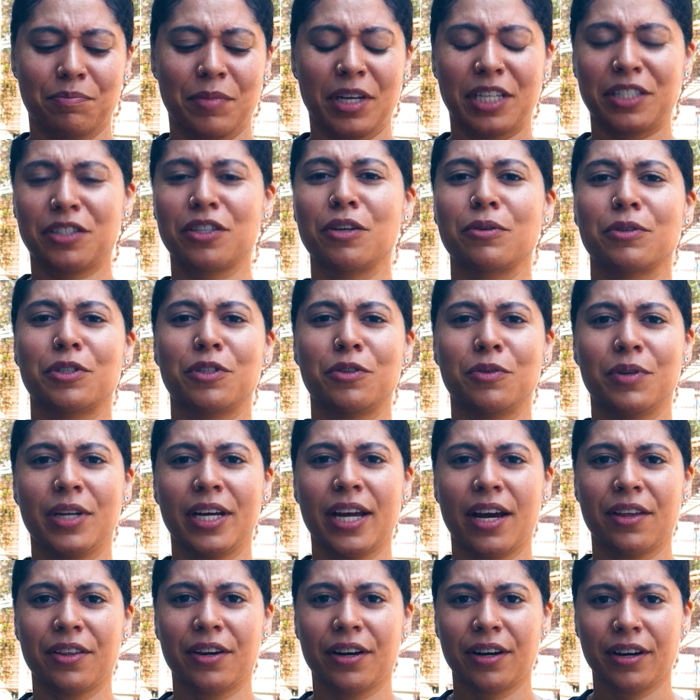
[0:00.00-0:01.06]
mix those two
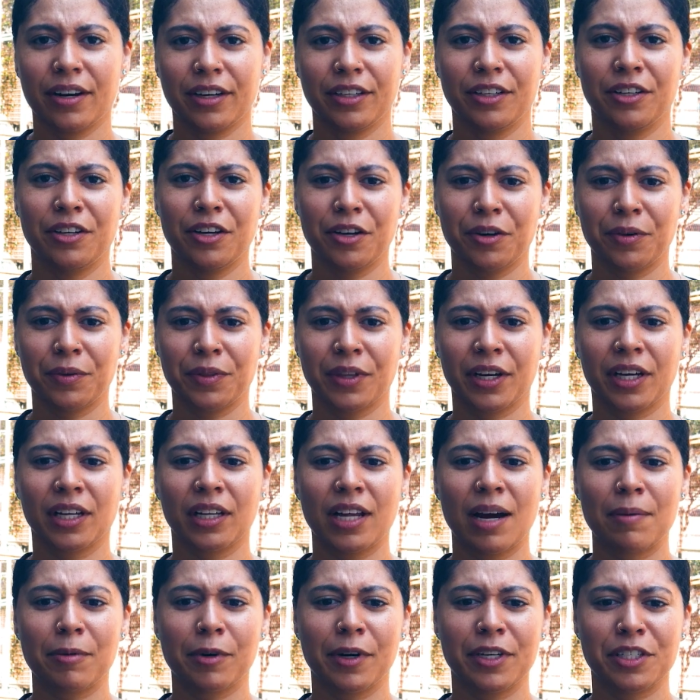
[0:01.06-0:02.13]
together. You know, the
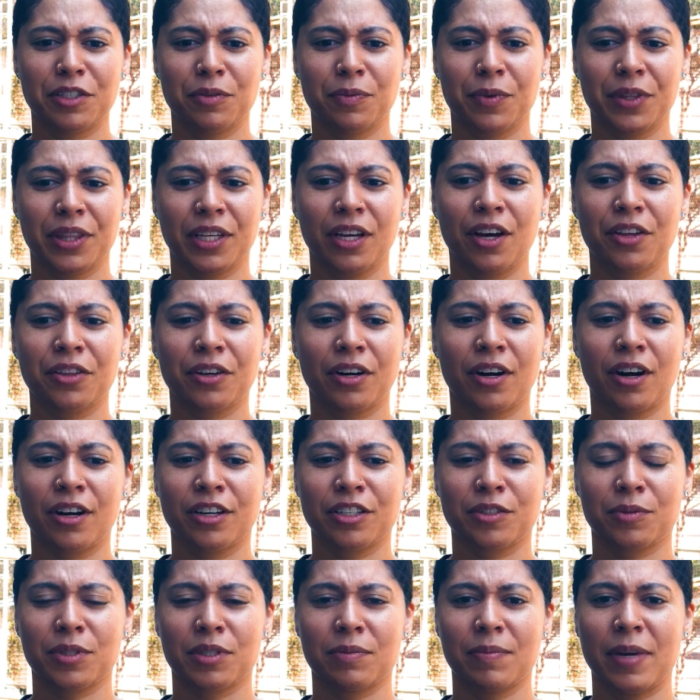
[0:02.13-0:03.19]
collaboration with the other
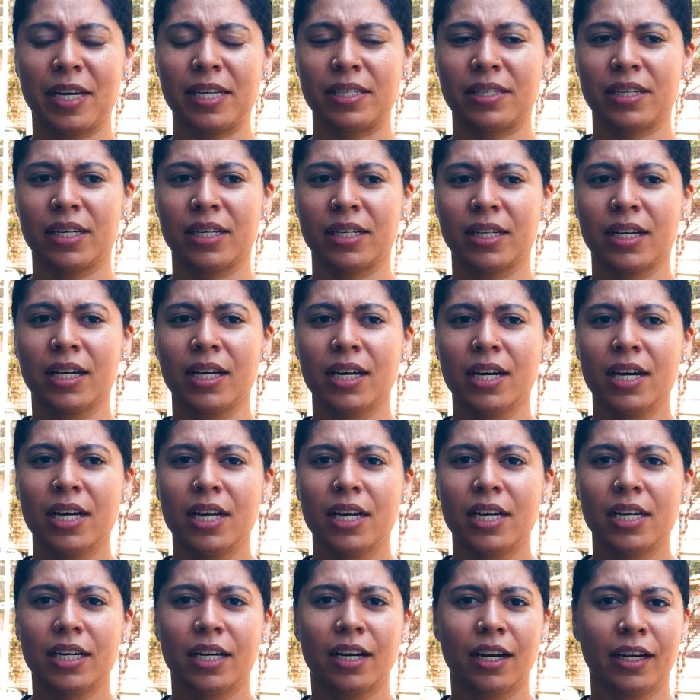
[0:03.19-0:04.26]
artists was amazing.
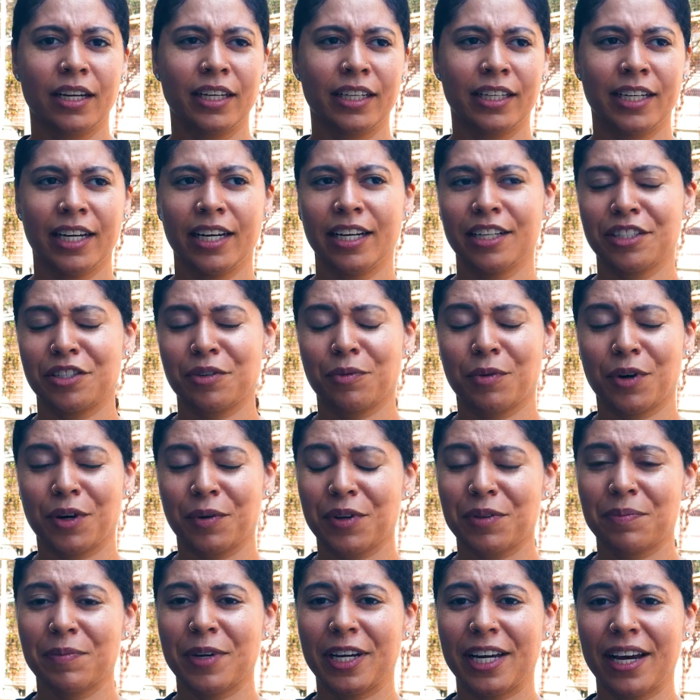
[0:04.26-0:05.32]
Getting to work
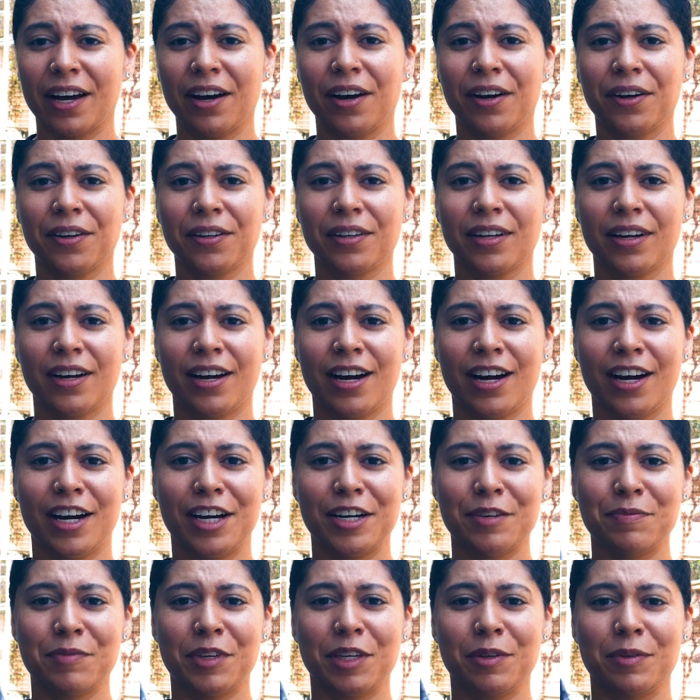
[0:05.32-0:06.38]
with Miguel,
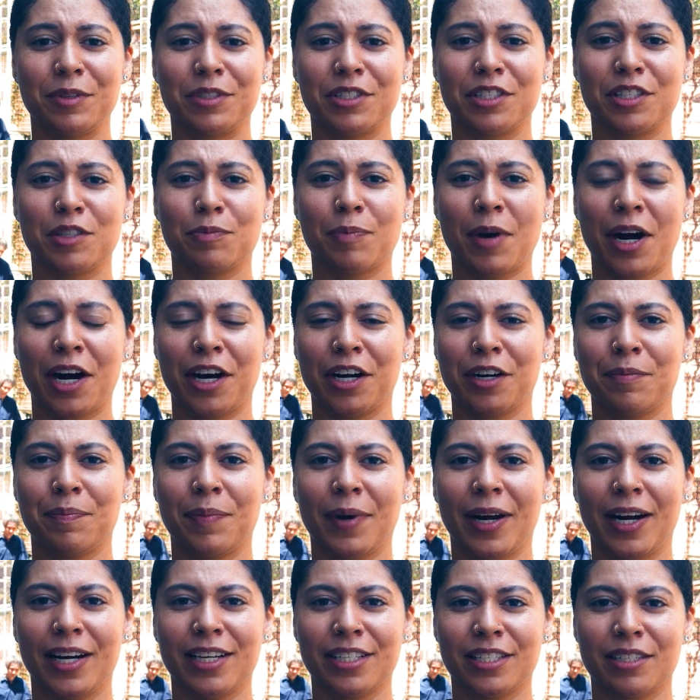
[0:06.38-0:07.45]
he was inspired
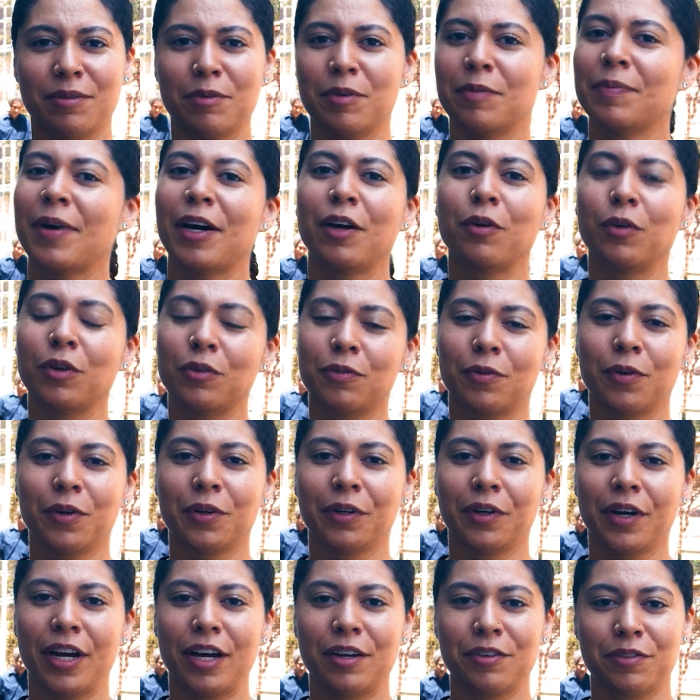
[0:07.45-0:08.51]
by some of my old
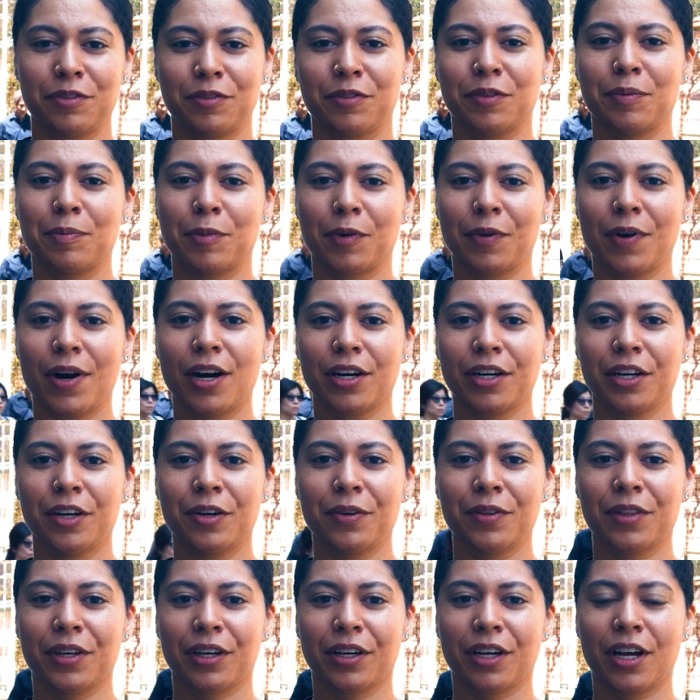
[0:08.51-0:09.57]
photographs from
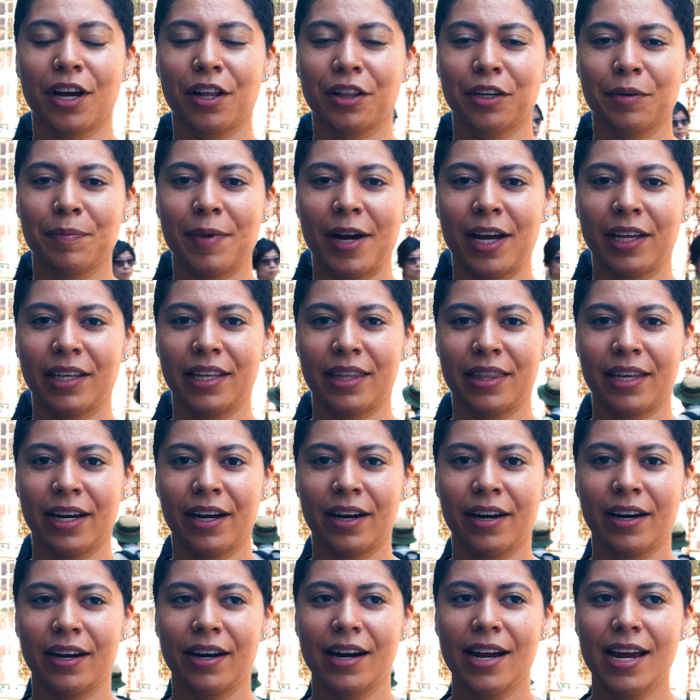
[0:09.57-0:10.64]
Morocco, the color palette
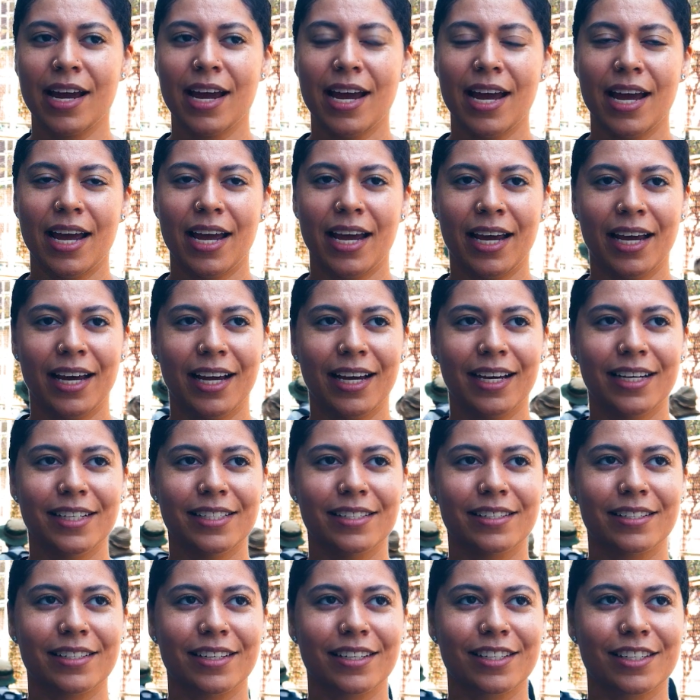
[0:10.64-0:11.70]
there.
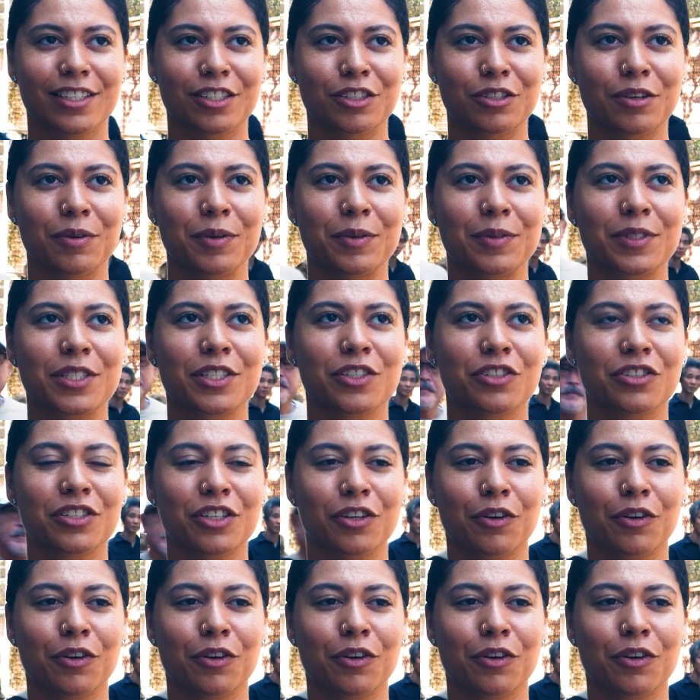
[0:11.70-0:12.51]
And so it was just